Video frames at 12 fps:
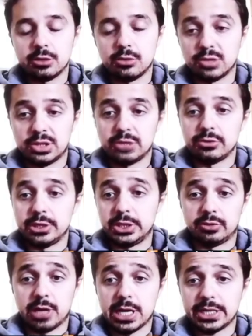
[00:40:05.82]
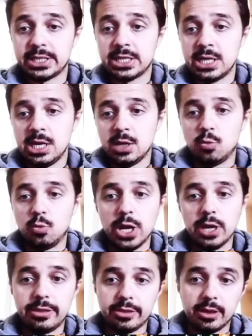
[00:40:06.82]
also interact with
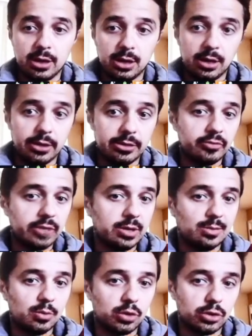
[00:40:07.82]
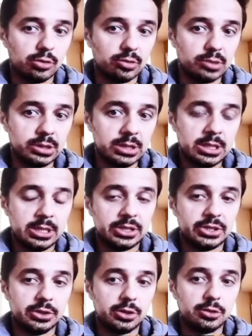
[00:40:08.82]
the real world. So
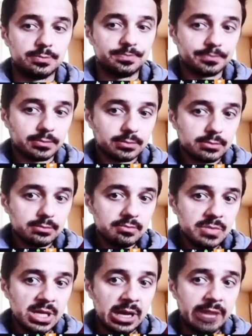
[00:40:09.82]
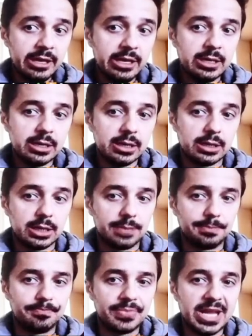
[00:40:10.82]
I think
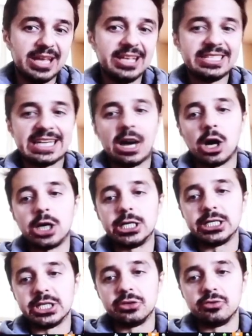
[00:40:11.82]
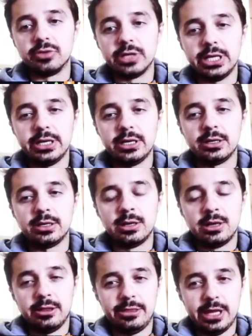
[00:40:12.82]
it's hard to really
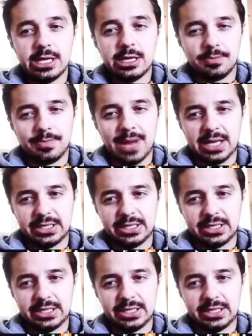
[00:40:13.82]
think past